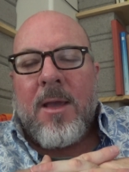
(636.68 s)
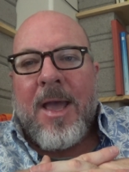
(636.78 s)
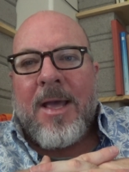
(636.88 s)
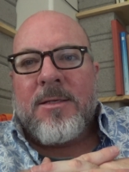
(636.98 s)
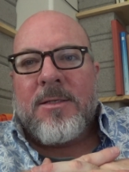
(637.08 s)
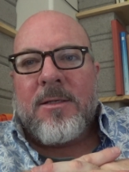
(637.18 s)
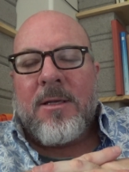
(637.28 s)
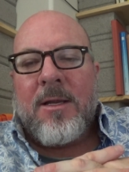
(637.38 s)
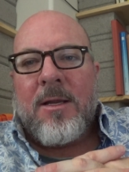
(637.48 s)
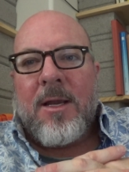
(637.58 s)
And
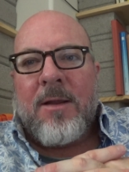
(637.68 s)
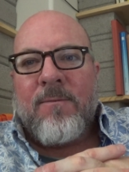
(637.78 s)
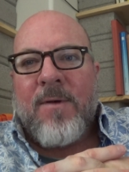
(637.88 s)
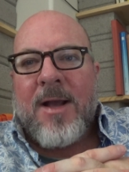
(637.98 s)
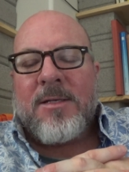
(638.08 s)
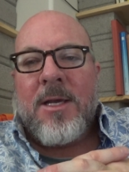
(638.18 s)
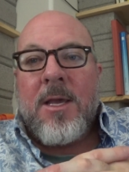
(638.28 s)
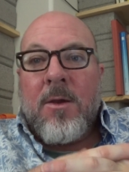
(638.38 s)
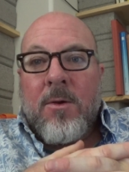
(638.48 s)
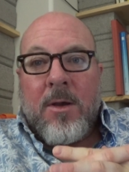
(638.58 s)
it, in fact,
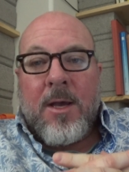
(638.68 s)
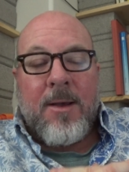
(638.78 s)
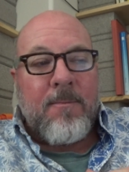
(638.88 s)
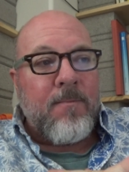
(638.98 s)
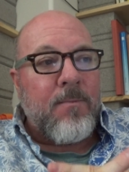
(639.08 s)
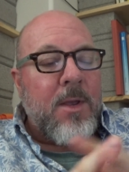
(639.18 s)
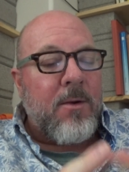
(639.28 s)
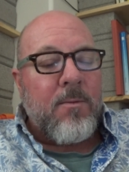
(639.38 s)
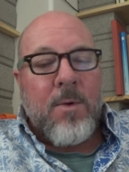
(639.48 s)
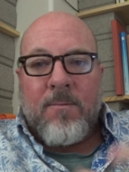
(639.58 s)
um,
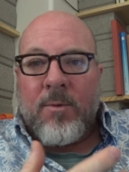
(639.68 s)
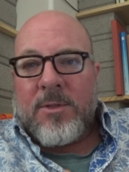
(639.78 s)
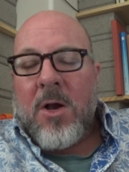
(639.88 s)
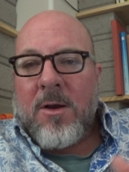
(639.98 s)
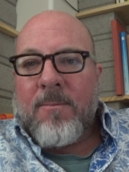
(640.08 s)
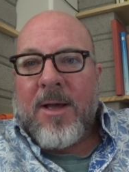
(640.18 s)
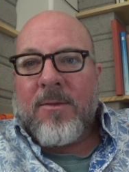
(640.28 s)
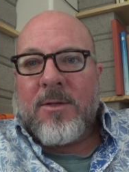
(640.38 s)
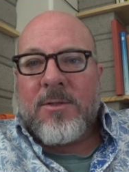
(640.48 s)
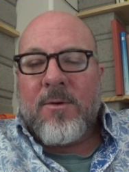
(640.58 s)
uh, and we'll talk
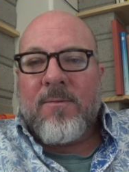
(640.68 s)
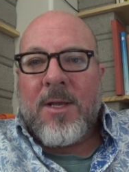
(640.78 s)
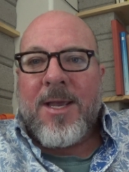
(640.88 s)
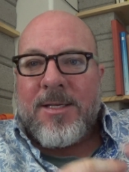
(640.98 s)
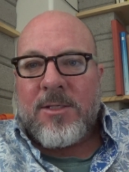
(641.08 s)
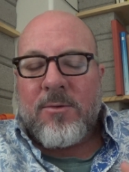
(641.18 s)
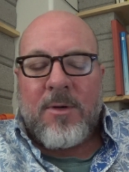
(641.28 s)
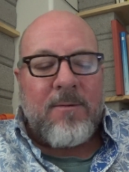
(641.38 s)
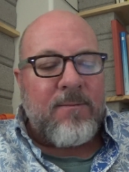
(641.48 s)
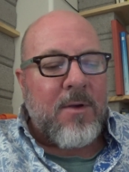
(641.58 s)
about the sort of the
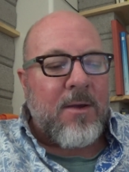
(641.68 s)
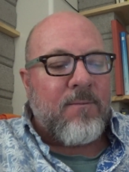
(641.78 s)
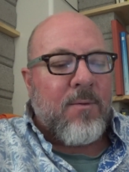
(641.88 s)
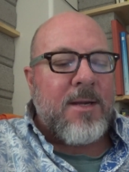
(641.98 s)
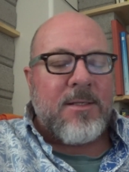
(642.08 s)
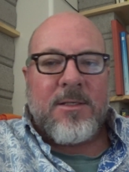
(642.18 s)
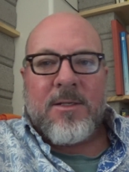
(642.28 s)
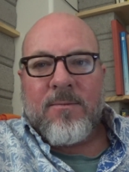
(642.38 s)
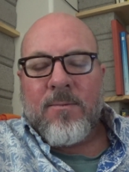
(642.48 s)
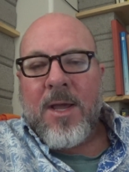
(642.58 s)
history of, of
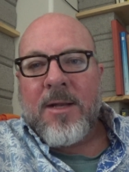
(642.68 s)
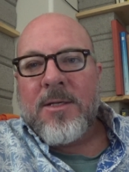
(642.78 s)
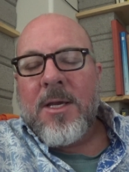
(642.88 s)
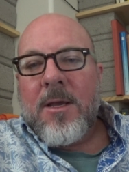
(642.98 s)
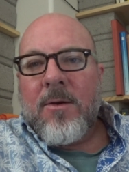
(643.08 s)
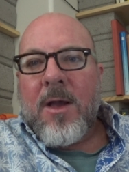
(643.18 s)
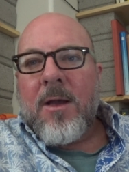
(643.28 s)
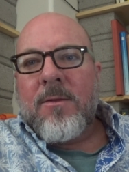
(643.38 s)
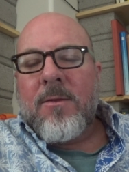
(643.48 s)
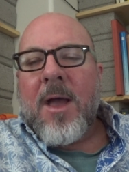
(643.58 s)
racism, and
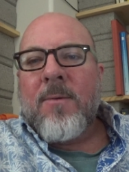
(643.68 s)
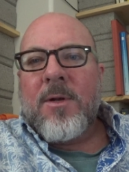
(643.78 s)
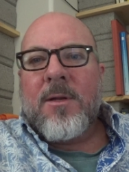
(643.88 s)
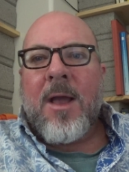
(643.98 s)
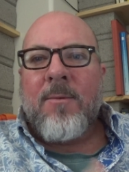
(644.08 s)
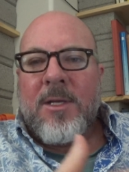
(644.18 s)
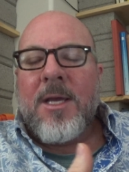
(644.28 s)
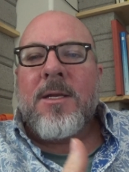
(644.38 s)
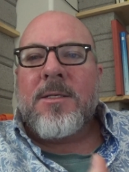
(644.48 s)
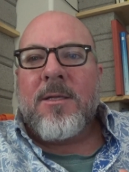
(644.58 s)
uh, I would I would
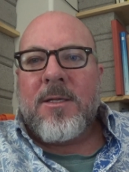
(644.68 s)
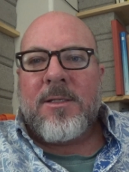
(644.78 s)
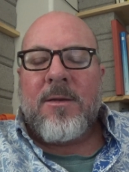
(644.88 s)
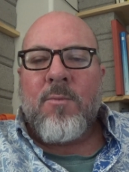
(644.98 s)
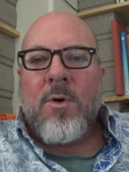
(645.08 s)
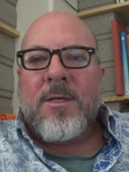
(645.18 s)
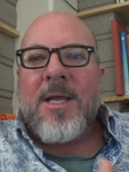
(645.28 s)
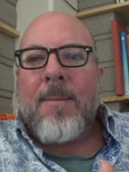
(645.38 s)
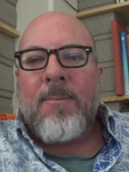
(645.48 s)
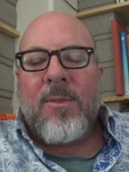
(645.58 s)
get into this in more
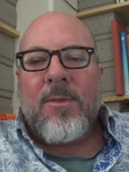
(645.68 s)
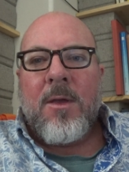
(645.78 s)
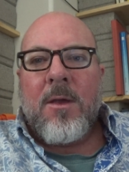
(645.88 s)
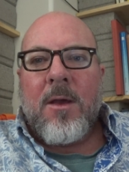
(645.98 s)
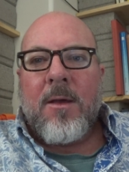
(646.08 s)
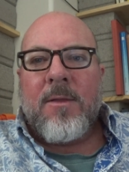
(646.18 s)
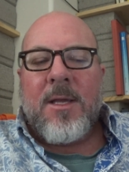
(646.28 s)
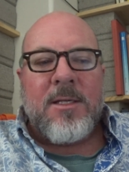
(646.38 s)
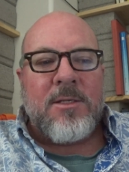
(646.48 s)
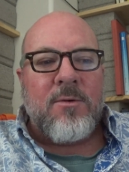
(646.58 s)
depth. Uh, the
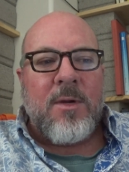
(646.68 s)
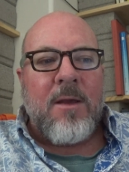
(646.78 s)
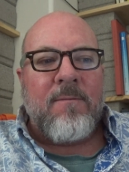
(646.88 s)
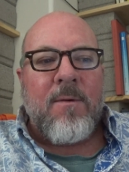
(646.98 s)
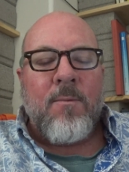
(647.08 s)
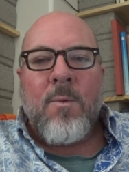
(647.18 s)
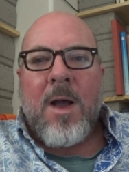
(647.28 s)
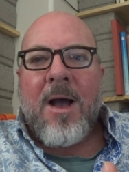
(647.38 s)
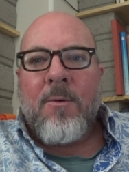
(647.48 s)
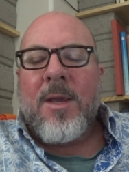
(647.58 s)
history of
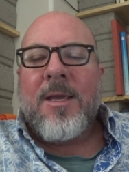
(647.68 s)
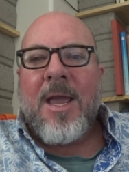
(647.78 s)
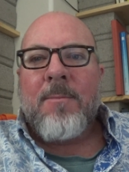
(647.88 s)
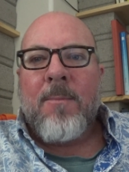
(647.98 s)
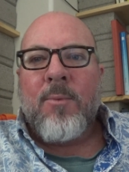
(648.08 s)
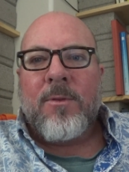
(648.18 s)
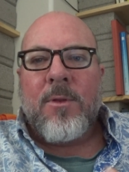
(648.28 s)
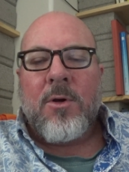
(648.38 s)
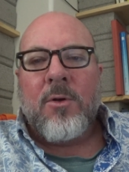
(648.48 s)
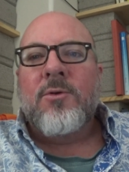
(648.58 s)
how we came up with
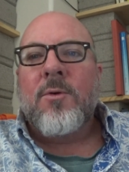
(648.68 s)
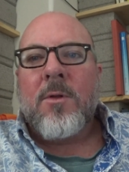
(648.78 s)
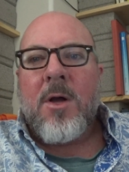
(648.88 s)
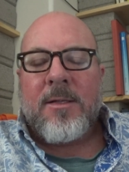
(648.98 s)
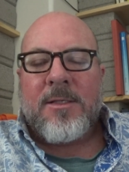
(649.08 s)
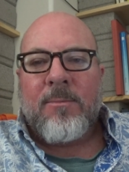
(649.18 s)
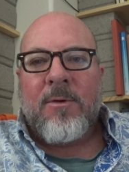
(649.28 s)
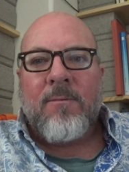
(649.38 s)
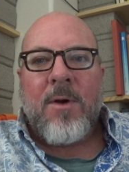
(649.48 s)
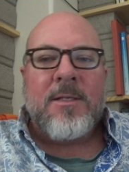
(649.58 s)
the cultural
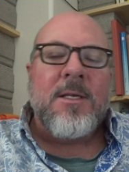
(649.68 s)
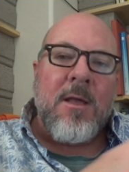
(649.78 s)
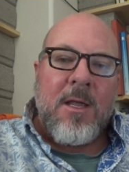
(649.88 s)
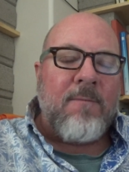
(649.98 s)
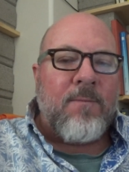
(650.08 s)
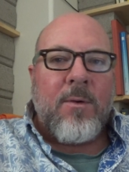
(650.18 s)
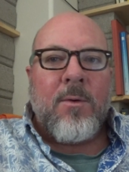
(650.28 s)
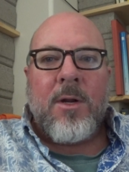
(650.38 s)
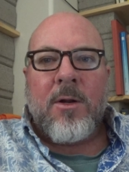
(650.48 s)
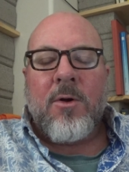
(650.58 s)
concept of race if we
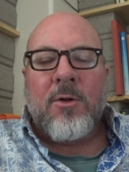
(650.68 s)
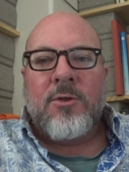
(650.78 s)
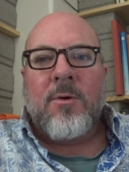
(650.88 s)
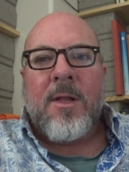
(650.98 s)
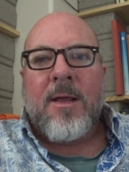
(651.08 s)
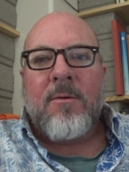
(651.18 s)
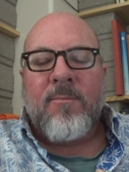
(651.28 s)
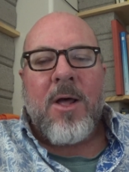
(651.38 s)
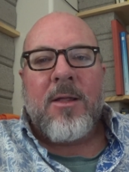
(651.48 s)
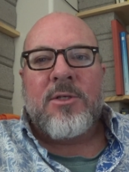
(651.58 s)
were in a cultural
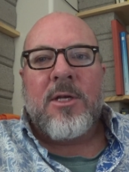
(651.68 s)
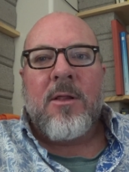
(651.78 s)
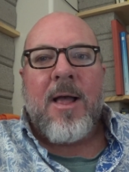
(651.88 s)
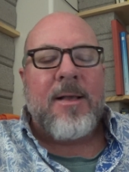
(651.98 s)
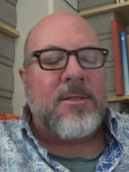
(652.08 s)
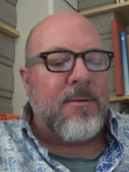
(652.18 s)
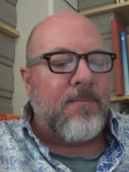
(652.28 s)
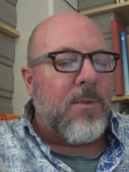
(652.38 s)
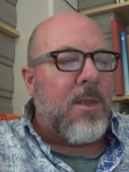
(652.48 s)
anthropology class.